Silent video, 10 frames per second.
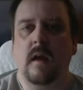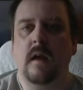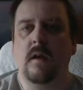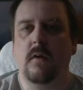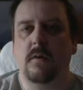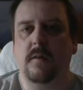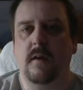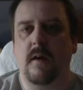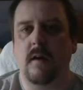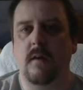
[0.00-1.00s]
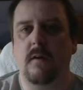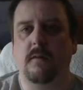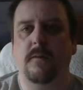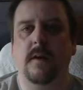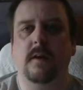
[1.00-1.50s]
You also unlock
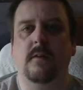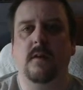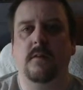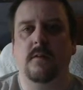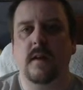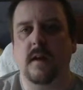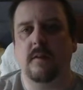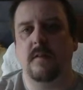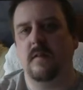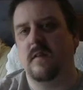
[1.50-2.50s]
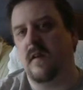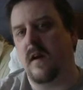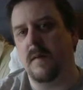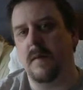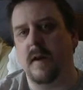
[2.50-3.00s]
things using this. This
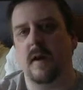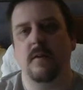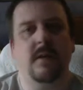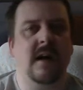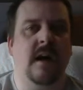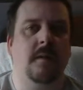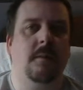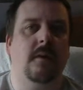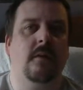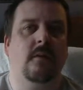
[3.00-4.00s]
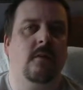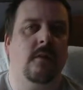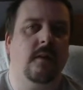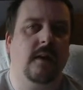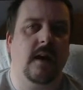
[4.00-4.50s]
timer goes up
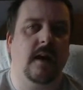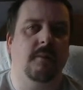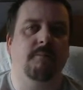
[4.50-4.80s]
during the game.